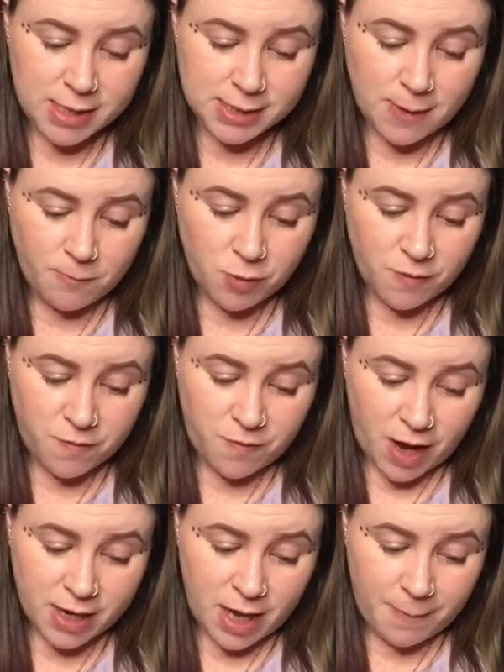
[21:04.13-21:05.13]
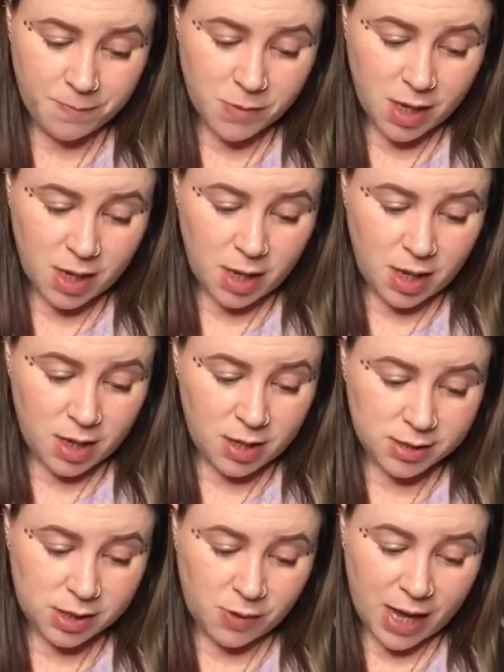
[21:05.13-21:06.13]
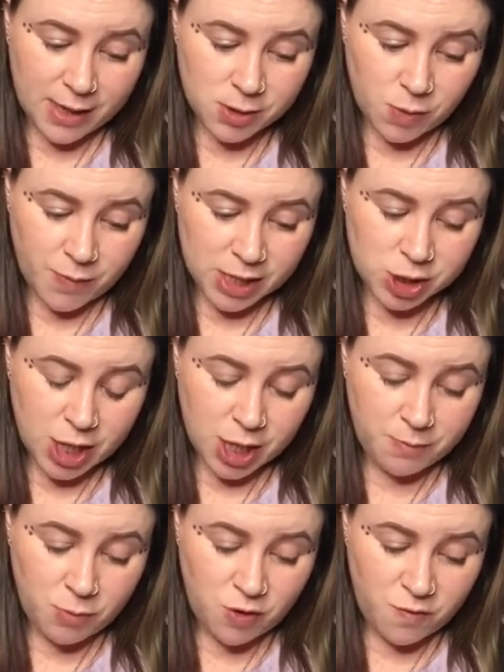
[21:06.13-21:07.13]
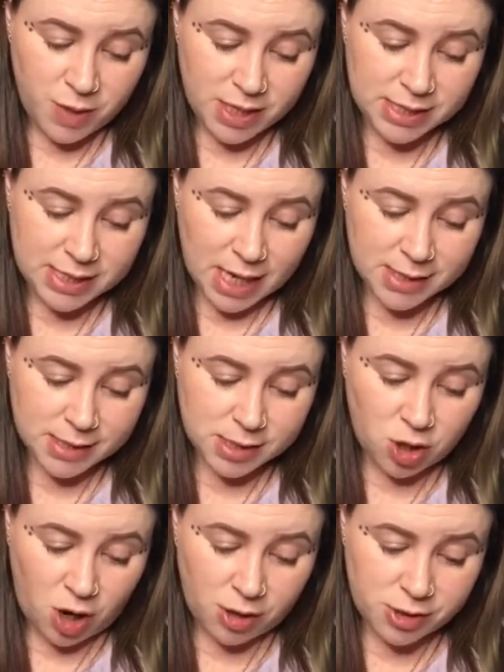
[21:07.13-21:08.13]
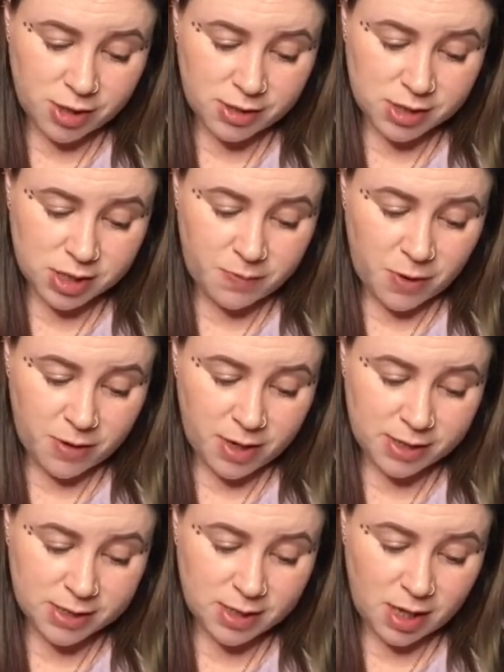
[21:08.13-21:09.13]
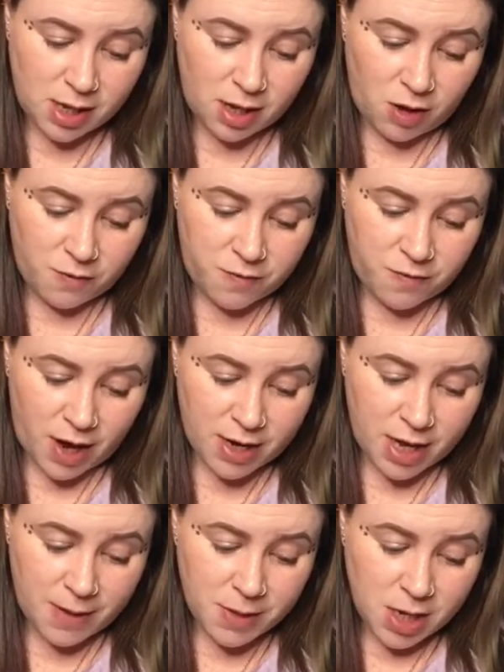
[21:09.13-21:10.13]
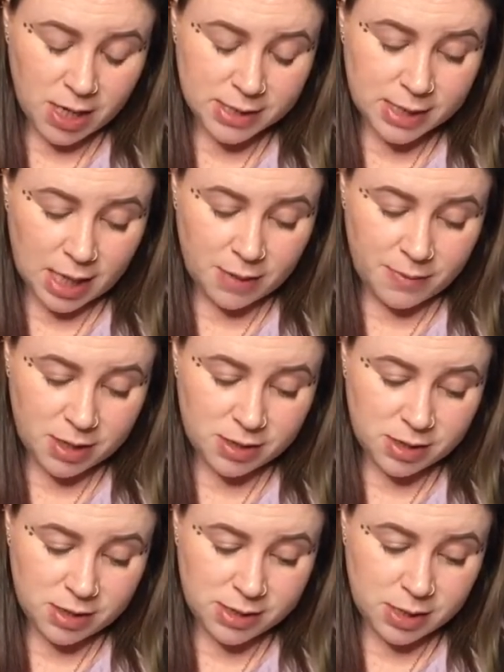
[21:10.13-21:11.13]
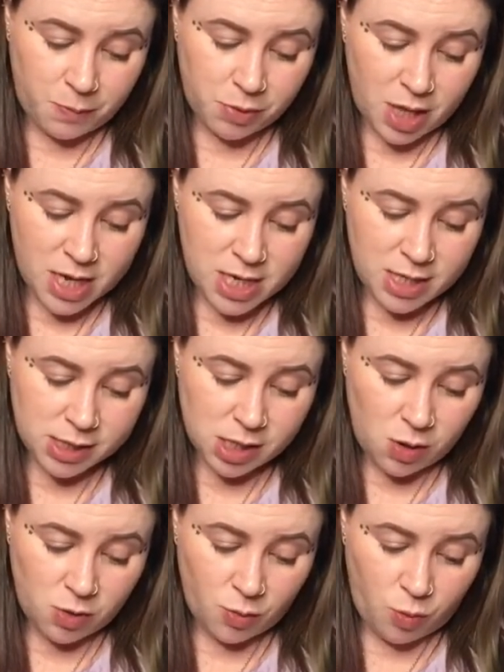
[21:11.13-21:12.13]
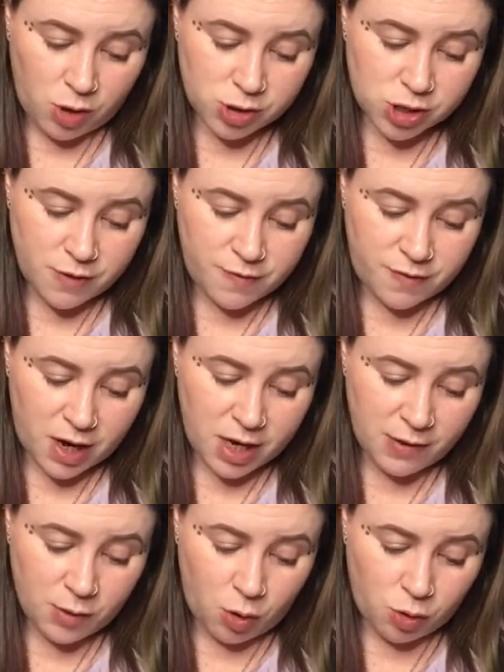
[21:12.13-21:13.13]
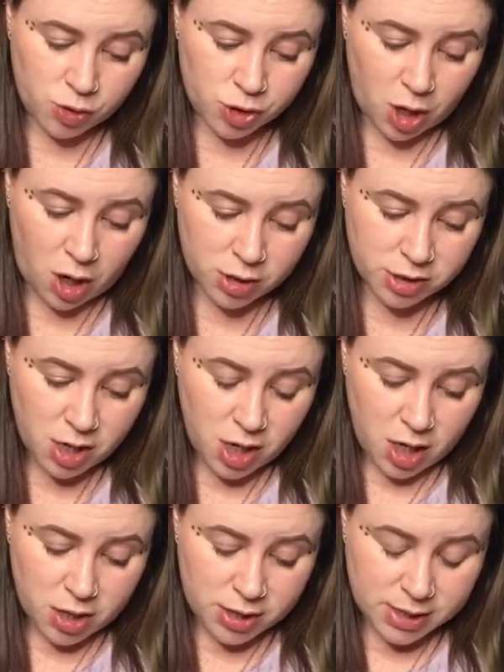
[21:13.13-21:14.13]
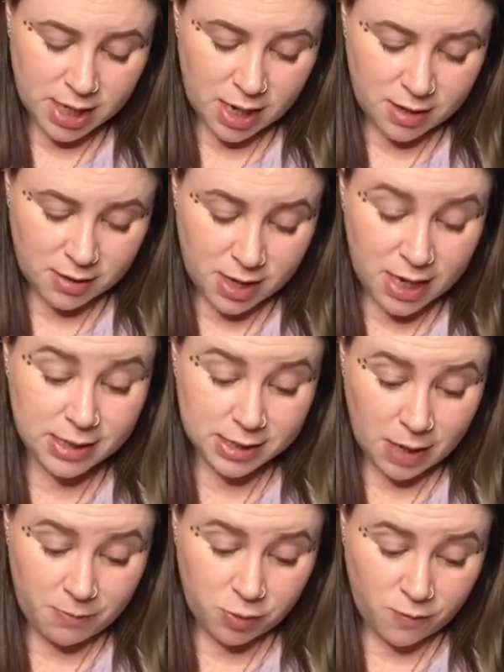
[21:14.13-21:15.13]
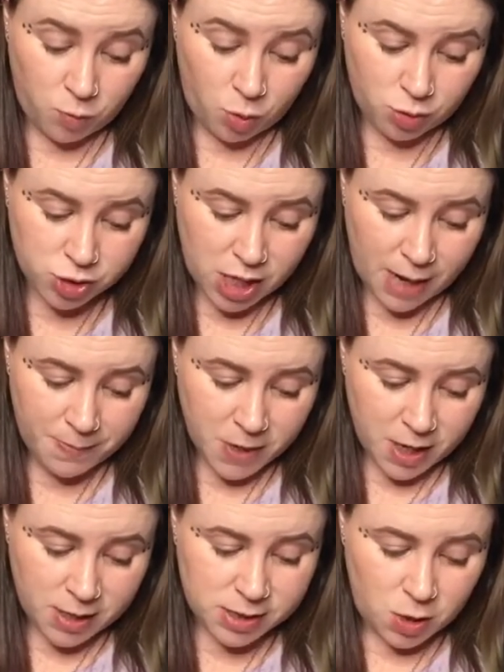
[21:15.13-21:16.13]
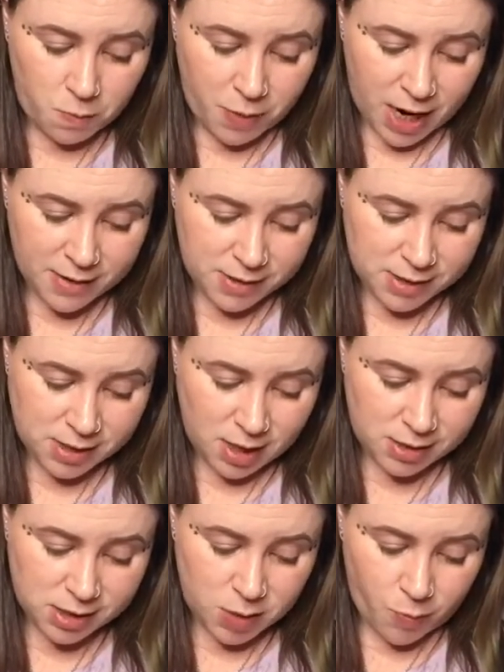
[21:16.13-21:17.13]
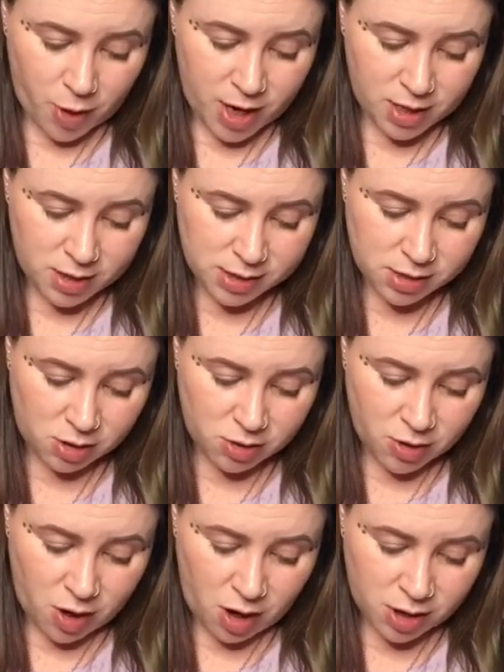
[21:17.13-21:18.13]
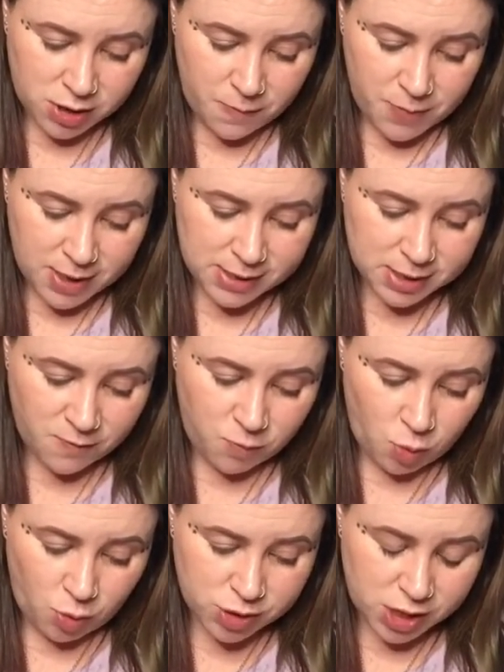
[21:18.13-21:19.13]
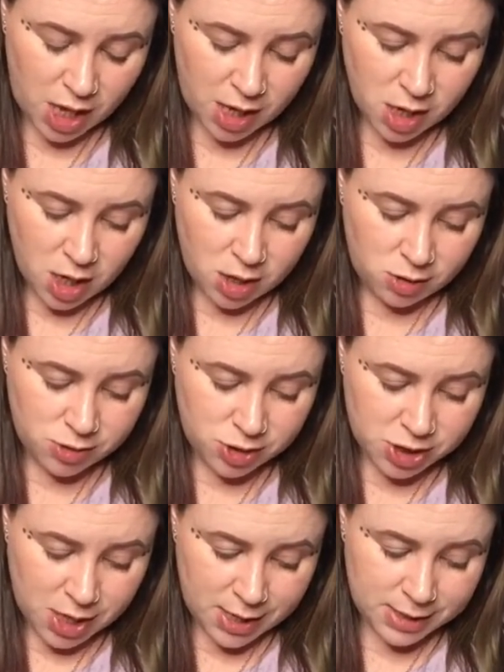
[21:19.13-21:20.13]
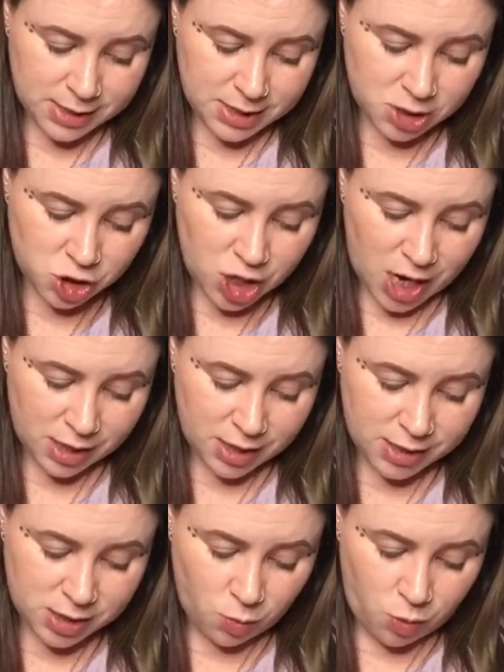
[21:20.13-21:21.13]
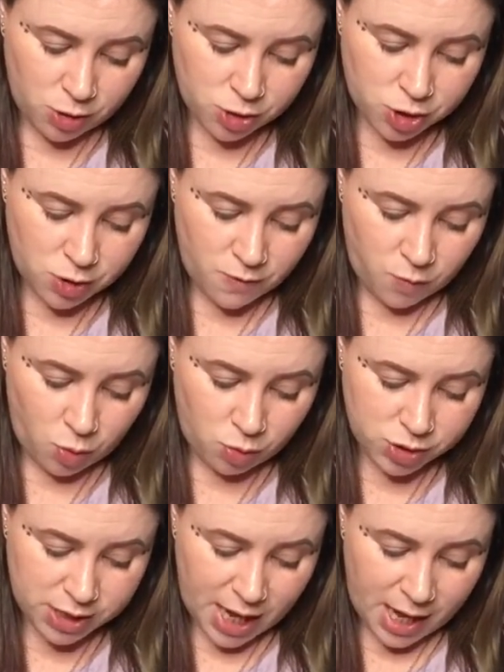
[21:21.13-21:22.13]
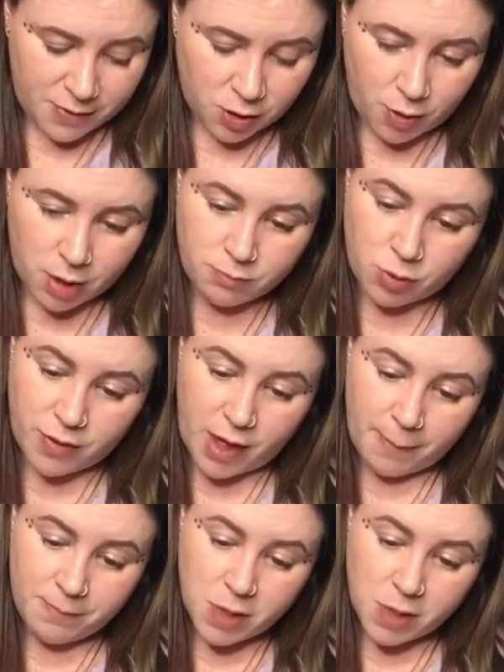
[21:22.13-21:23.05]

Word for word: Temple of Fire, so Candle Magic, Movement and Dance, Guardian Spirit of Fire, Salamanders, the Blade, the Watcher of Fire and the Horned God, the, the Hidden Temple of Water, so Baths and Springs, the Guardian Beast of Water, Undines, the Chalice, the Watcher of Water and the Great Mother,